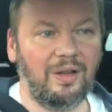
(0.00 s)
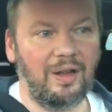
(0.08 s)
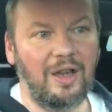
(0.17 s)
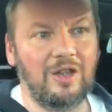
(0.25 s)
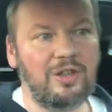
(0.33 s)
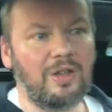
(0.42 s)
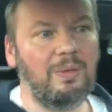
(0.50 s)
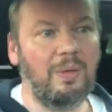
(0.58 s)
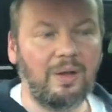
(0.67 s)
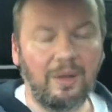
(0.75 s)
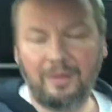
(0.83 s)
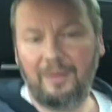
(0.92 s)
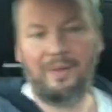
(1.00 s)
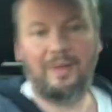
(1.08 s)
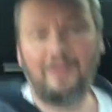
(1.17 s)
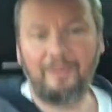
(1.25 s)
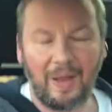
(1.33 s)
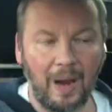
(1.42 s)
issue that
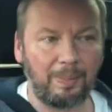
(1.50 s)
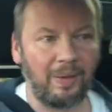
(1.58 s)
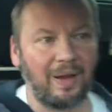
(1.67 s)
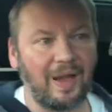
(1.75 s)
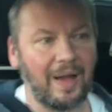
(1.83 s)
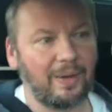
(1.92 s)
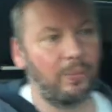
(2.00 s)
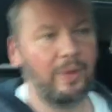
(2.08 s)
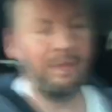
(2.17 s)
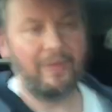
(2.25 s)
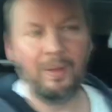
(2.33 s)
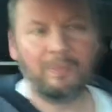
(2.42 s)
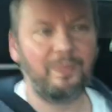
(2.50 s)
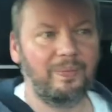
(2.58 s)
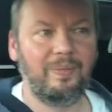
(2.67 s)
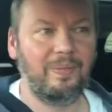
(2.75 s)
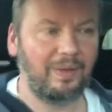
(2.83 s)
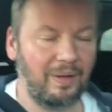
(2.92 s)
Apple had with them,
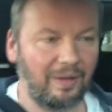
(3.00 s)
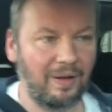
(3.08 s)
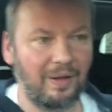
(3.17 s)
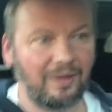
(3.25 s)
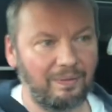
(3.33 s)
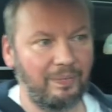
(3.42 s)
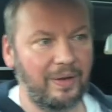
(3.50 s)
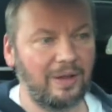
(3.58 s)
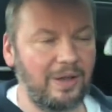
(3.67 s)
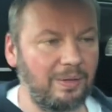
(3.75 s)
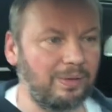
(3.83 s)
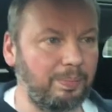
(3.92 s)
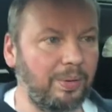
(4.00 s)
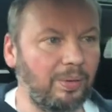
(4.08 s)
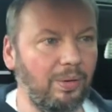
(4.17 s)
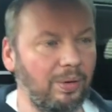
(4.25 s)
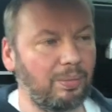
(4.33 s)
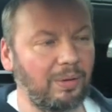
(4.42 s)
that they used
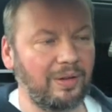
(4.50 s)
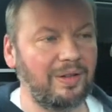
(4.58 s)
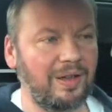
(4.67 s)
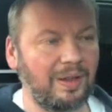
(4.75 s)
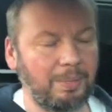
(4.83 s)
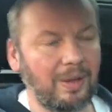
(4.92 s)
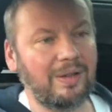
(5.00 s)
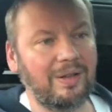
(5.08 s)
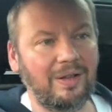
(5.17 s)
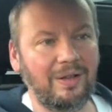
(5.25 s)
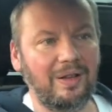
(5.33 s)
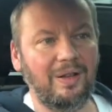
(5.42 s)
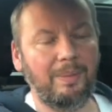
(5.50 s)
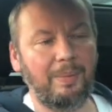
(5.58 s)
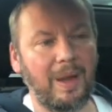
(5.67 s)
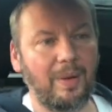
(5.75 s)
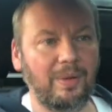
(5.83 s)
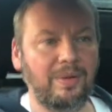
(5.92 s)
poor quality capacitors in the
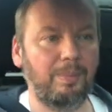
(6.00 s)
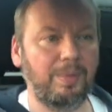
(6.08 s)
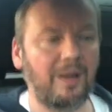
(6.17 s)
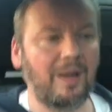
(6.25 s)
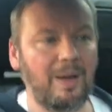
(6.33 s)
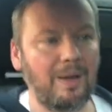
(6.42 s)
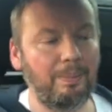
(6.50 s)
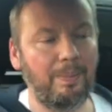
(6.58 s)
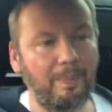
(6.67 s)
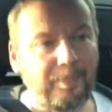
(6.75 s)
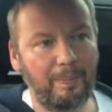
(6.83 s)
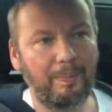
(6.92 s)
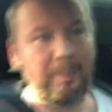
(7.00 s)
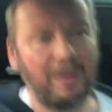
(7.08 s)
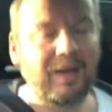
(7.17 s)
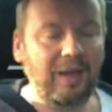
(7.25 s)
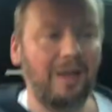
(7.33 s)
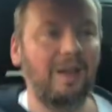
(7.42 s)
power supply
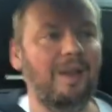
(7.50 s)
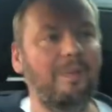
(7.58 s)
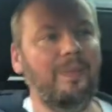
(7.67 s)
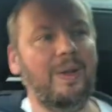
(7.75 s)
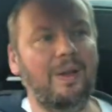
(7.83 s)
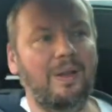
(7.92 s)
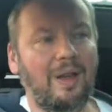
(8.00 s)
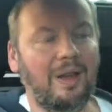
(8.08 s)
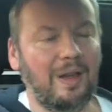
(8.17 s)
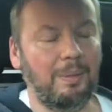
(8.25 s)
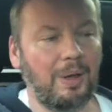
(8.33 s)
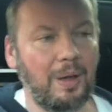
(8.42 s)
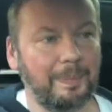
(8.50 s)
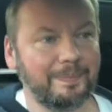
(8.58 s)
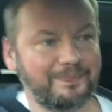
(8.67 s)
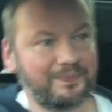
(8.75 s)
bit in it, and they kept going.